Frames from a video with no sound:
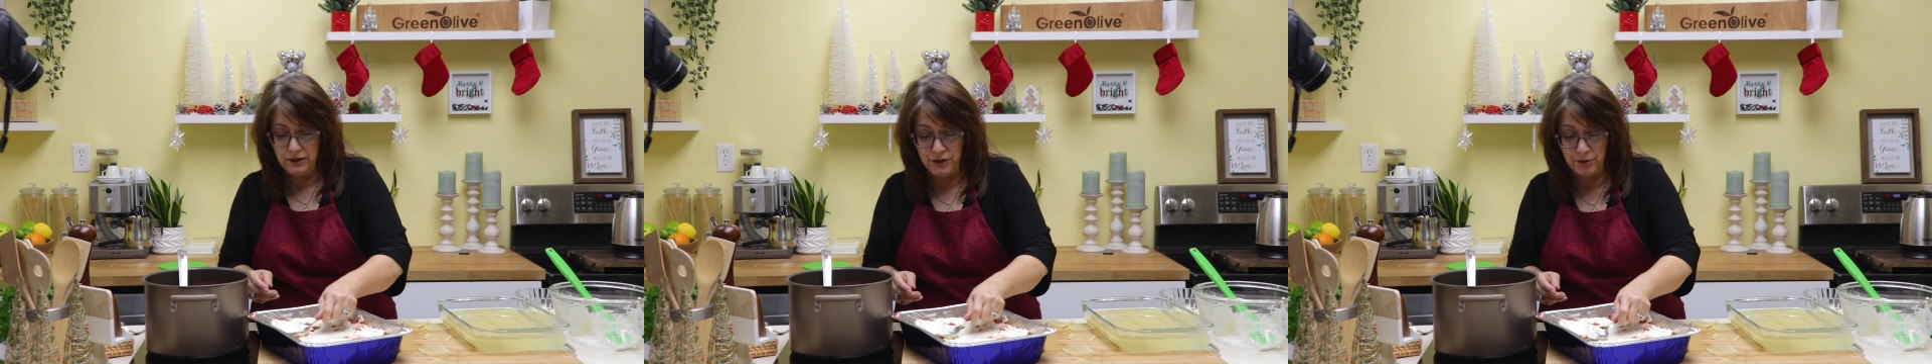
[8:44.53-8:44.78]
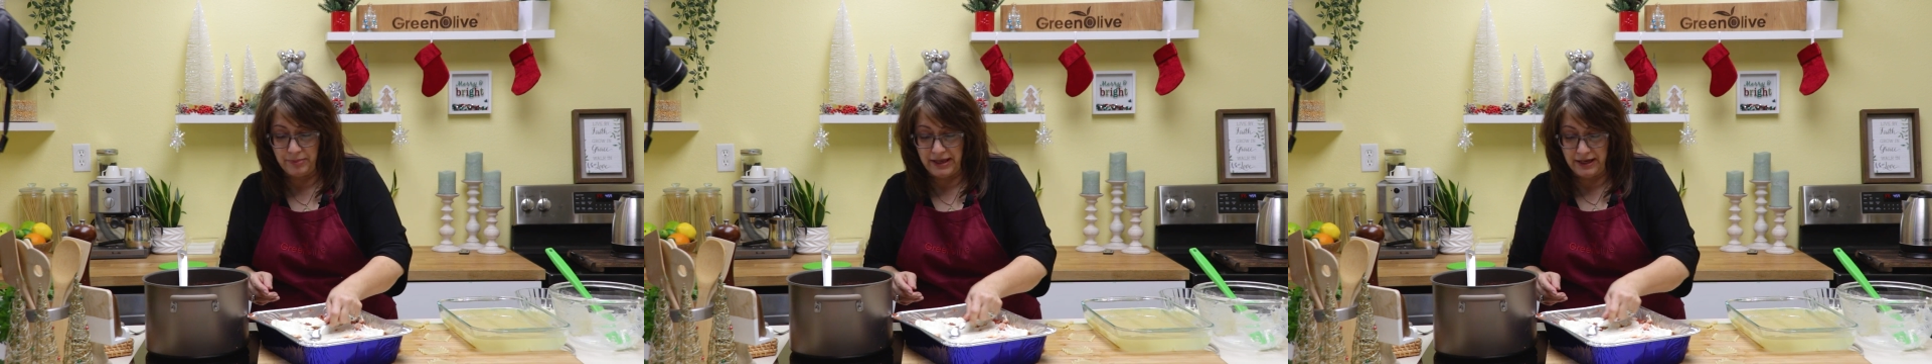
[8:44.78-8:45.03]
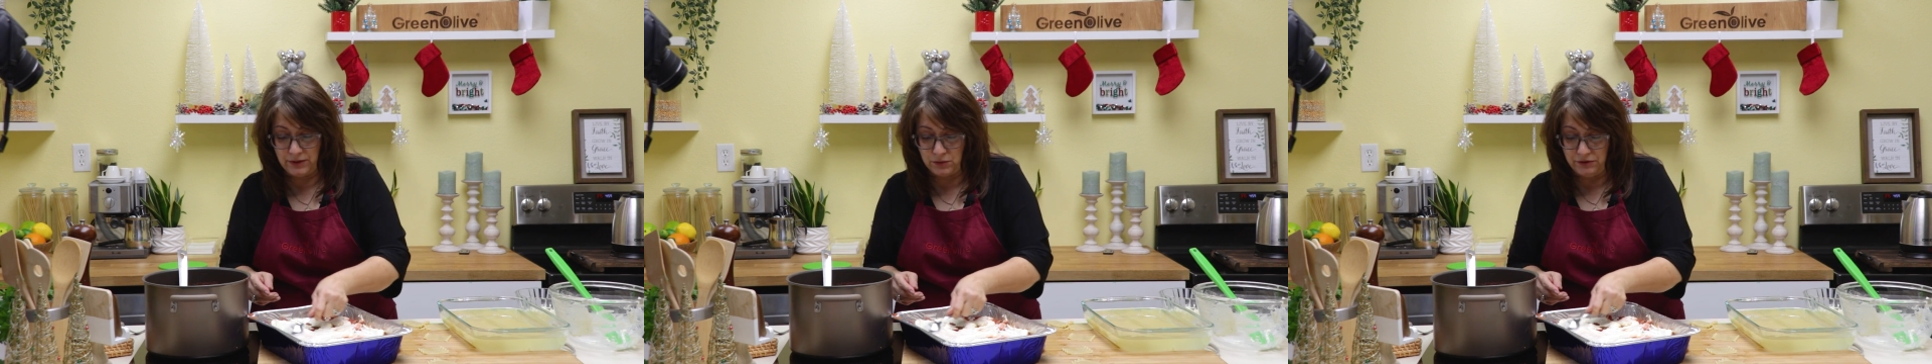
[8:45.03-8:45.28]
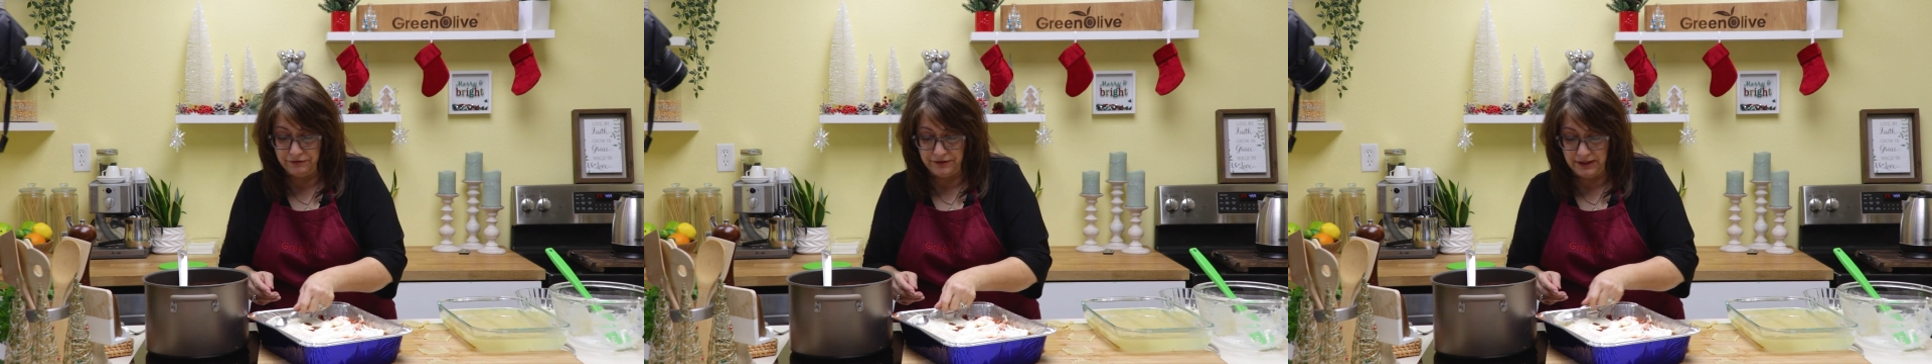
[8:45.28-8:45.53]
your pan
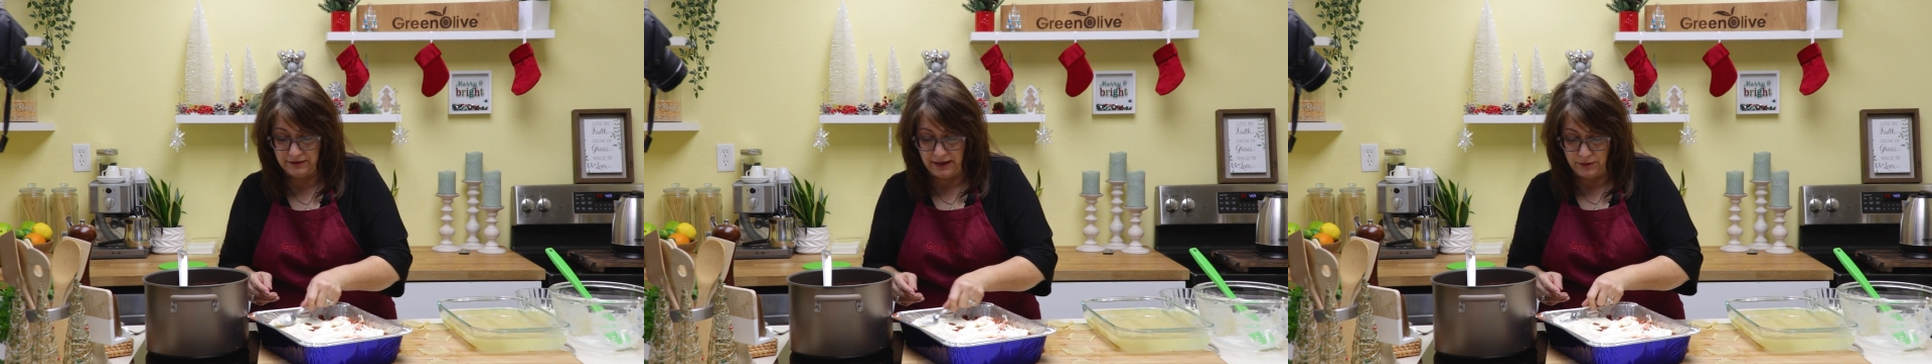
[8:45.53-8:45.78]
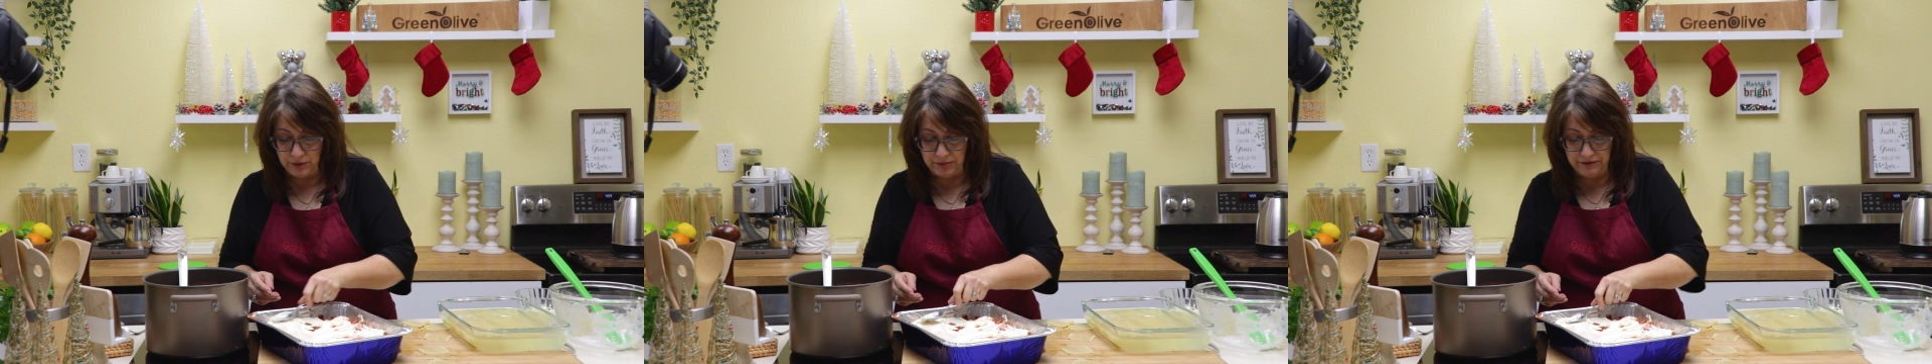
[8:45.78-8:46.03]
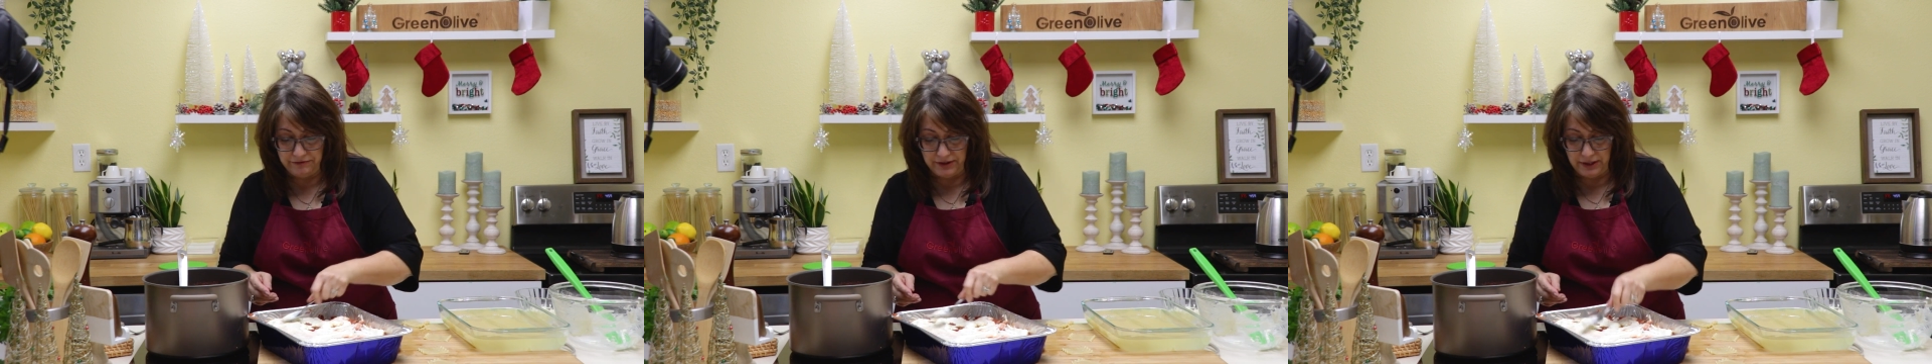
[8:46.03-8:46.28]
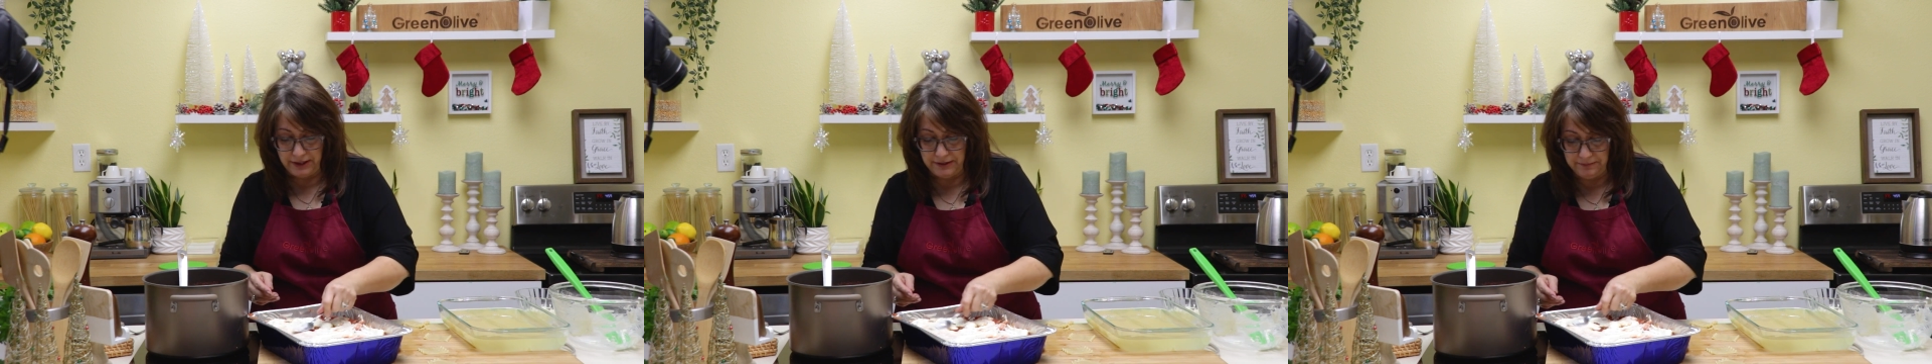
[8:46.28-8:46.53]
will fit, that would be
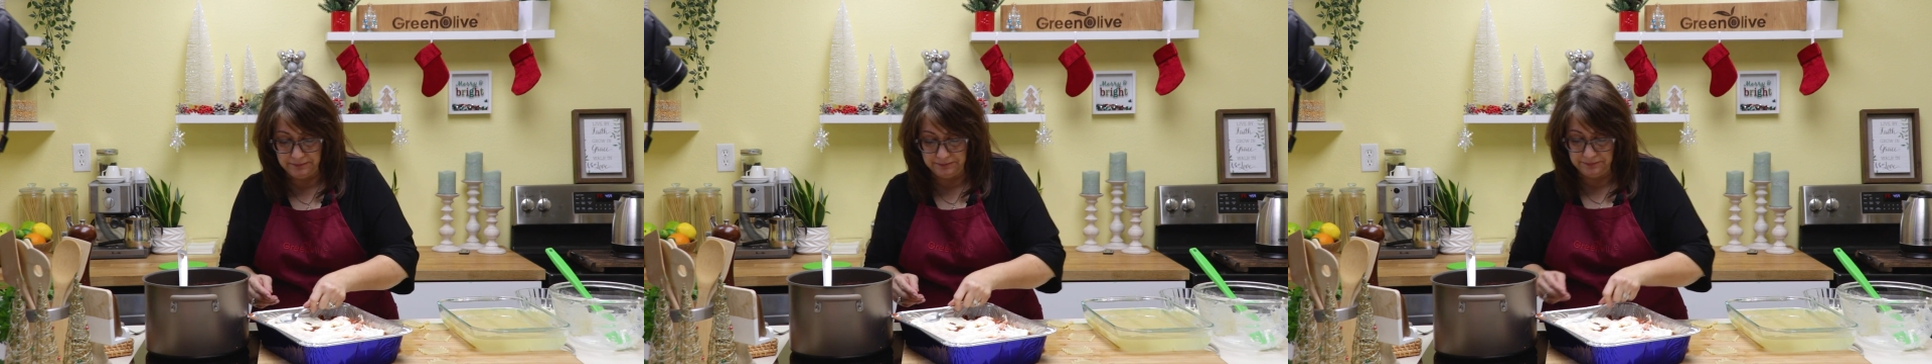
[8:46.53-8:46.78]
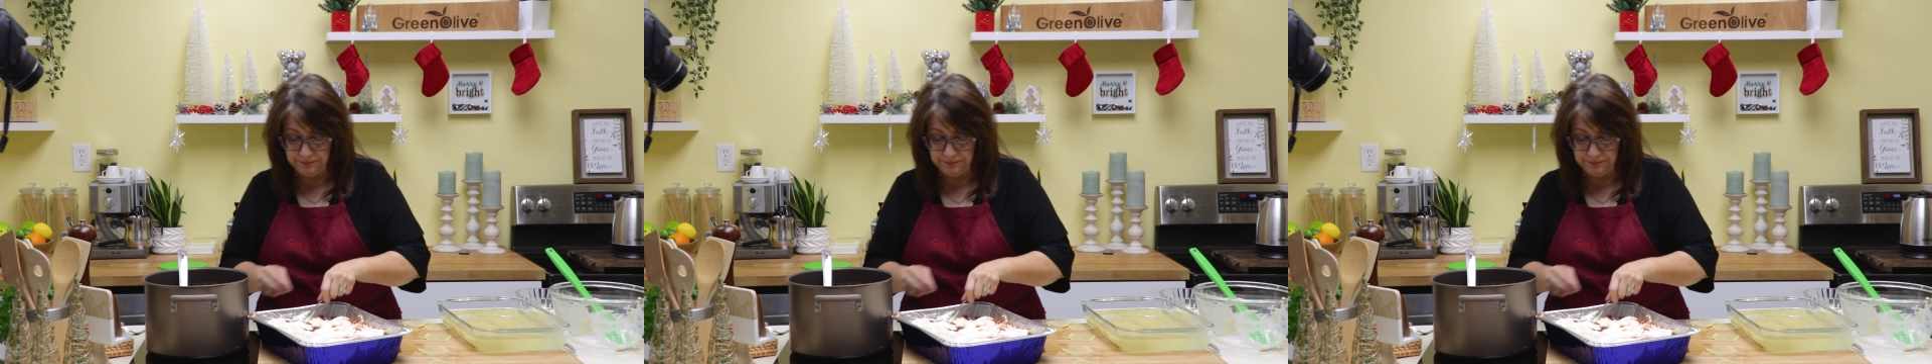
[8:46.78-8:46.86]
fine.